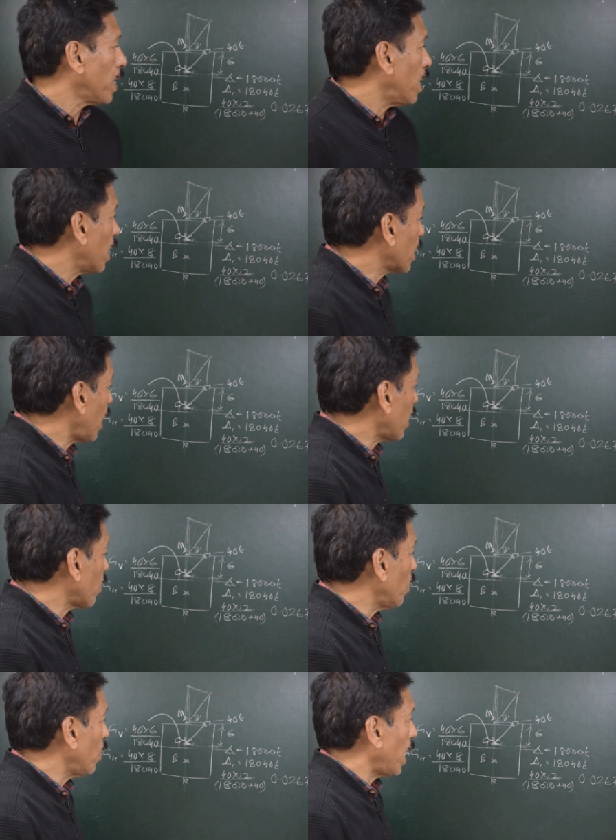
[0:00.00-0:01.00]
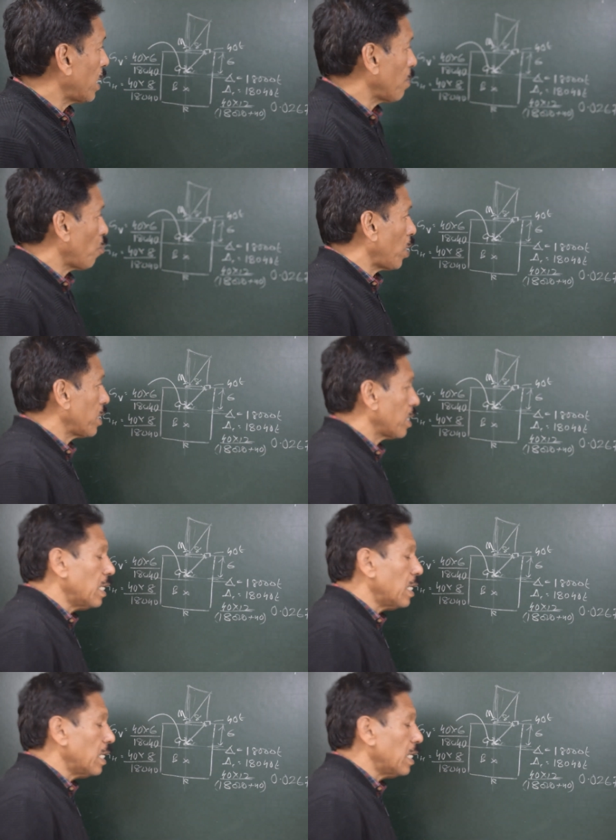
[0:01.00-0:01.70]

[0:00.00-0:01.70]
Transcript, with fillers: a cargo at a point.